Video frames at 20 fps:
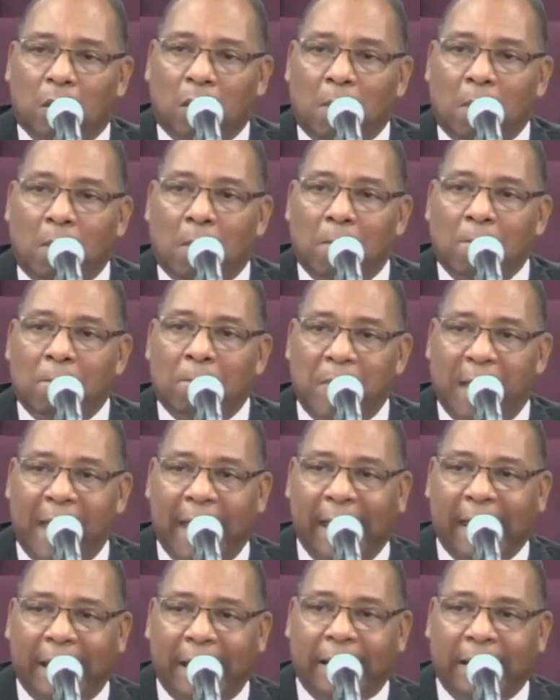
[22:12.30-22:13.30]

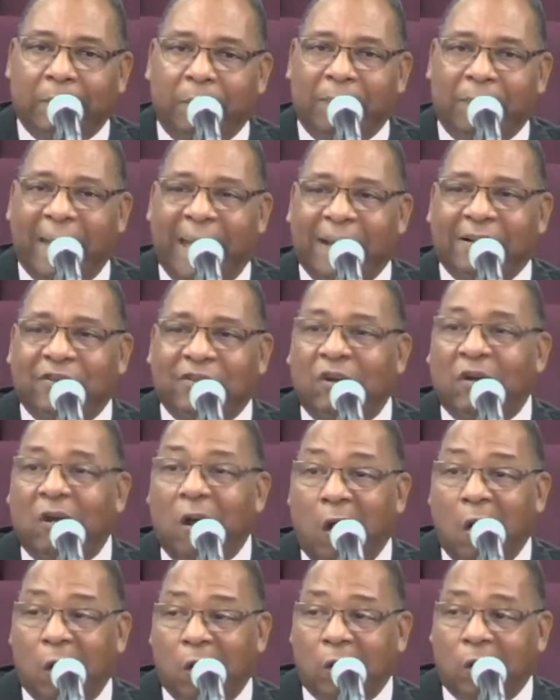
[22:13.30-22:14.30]
man back to
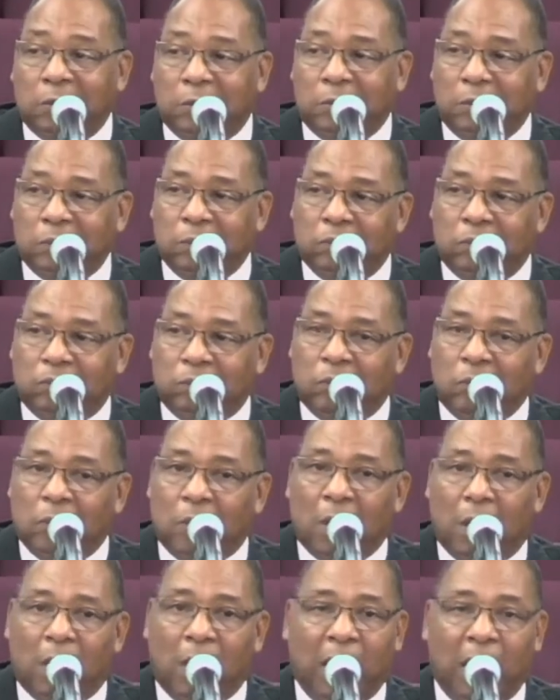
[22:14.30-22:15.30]
God
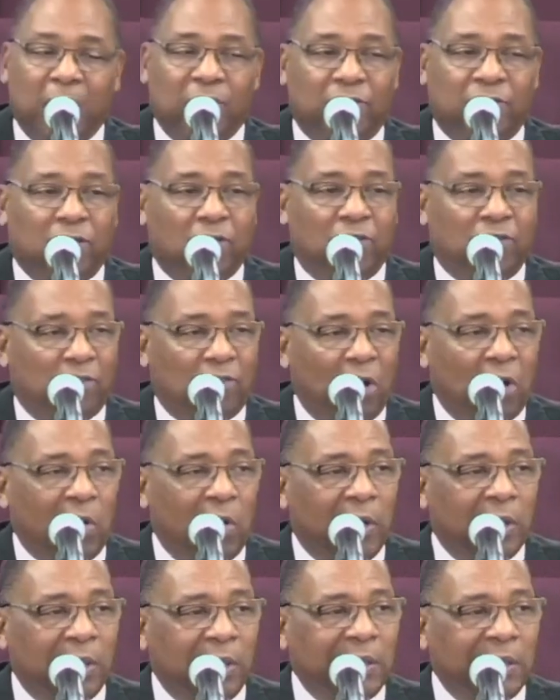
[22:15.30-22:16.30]
and to
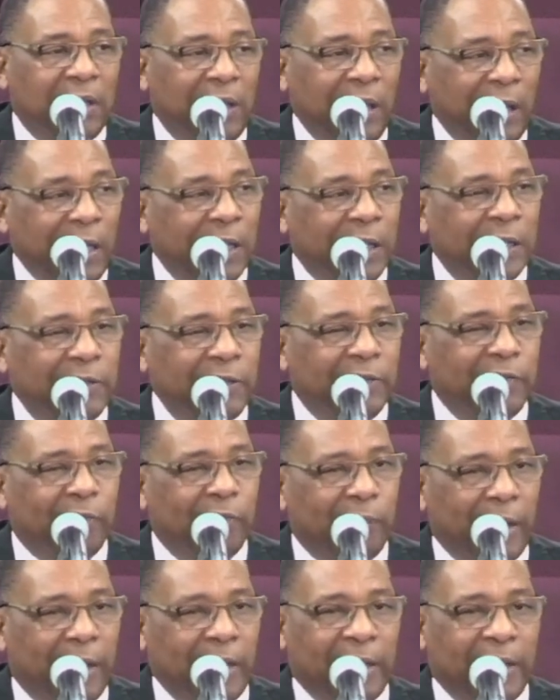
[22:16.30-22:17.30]
join the hand of
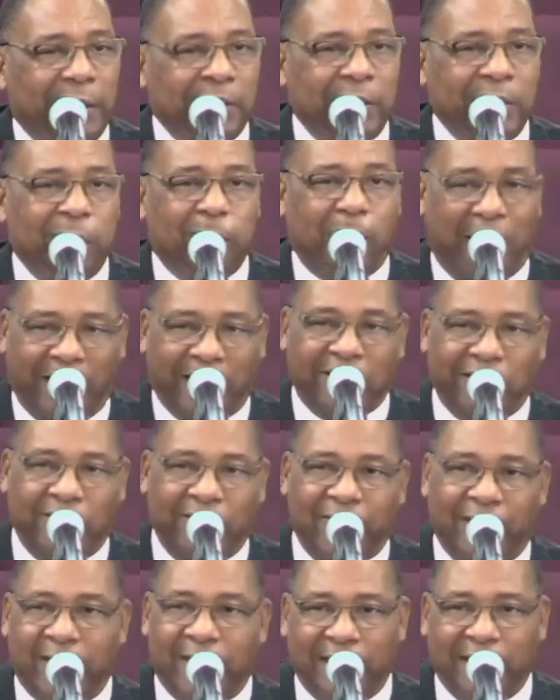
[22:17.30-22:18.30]
man back to
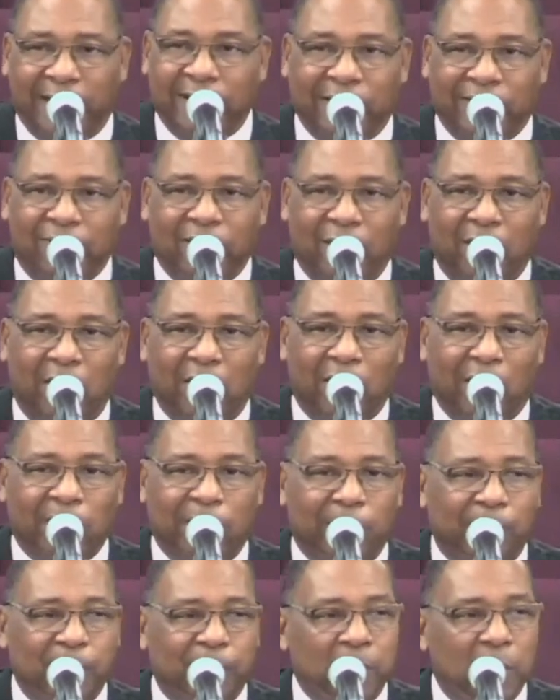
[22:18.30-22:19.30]
the hand of God.
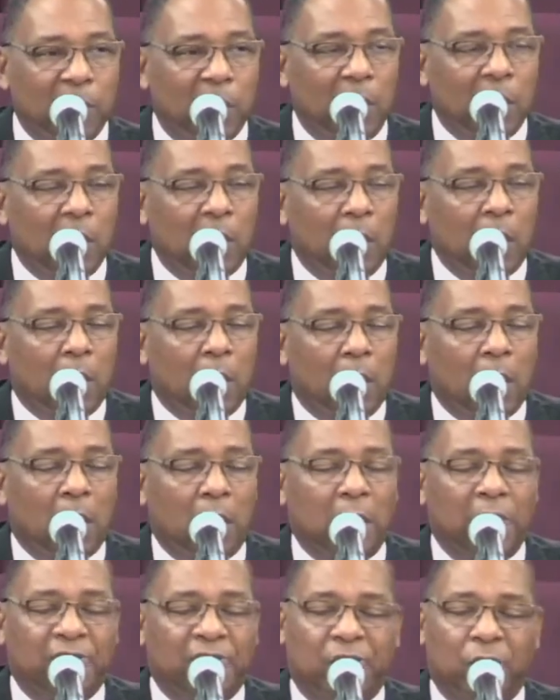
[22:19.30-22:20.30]

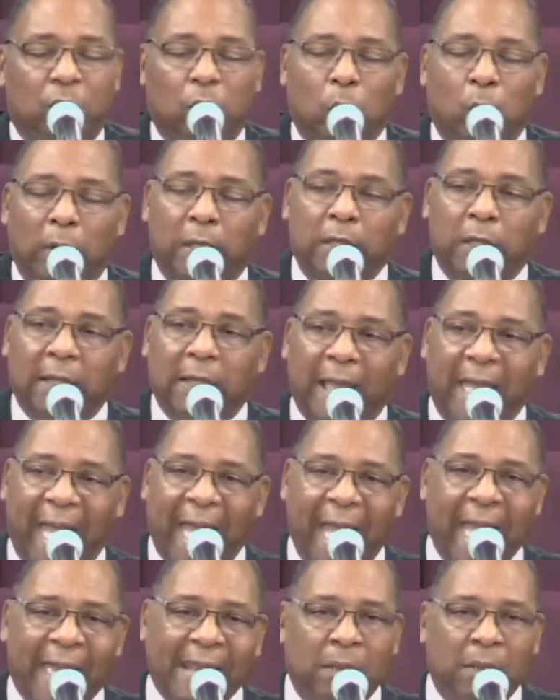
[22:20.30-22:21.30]
Listen, when
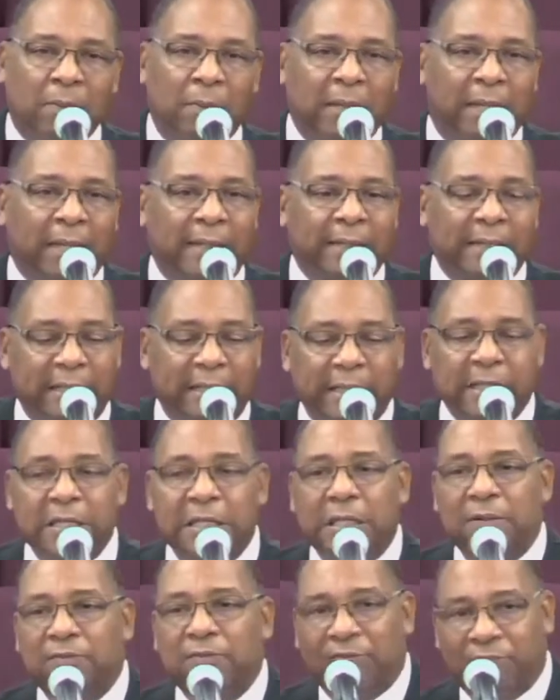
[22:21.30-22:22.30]
Adam and
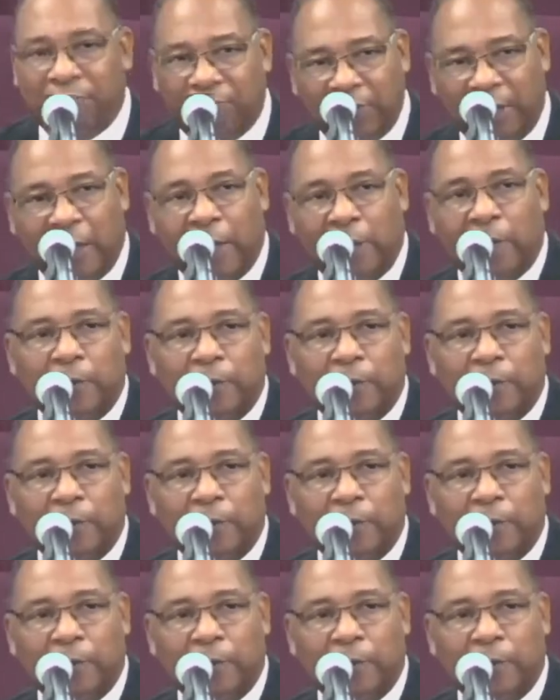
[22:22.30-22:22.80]
Eve fell,